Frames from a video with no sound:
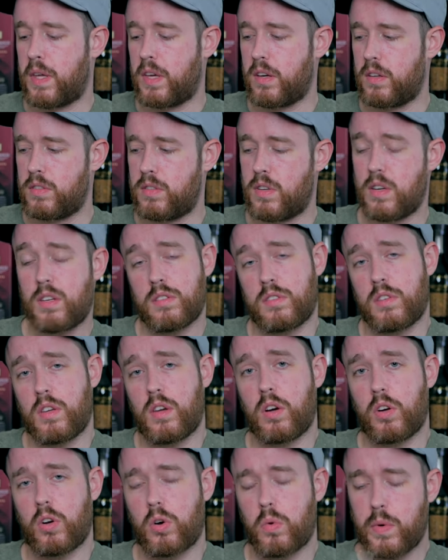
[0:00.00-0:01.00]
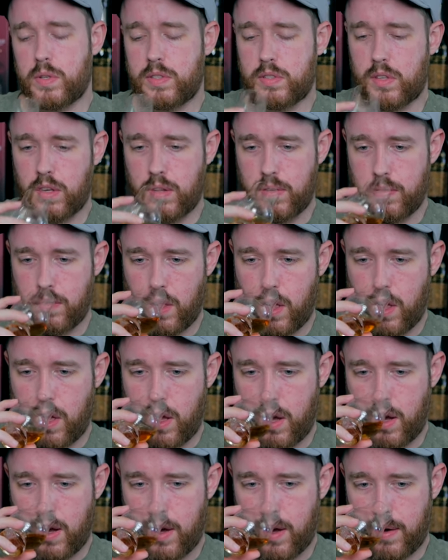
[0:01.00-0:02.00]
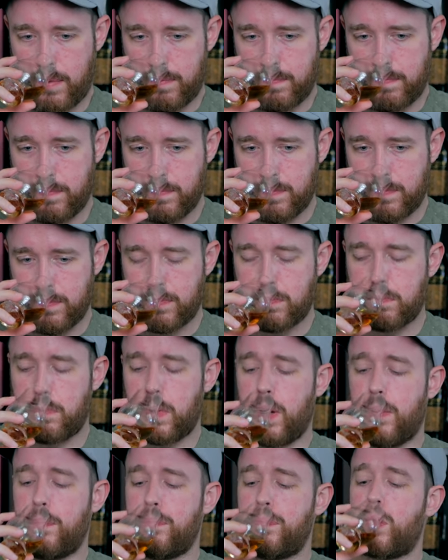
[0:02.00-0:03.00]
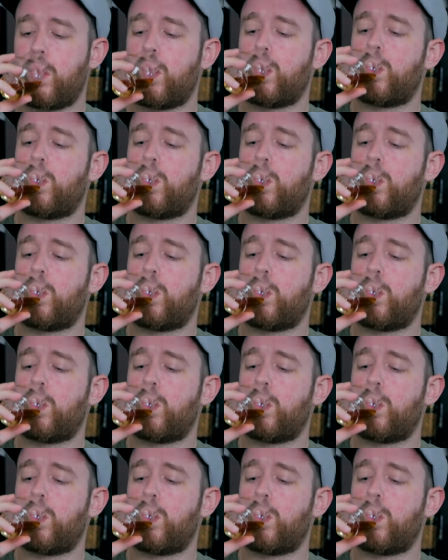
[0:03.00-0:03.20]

because it is a younger whiskey. Um, but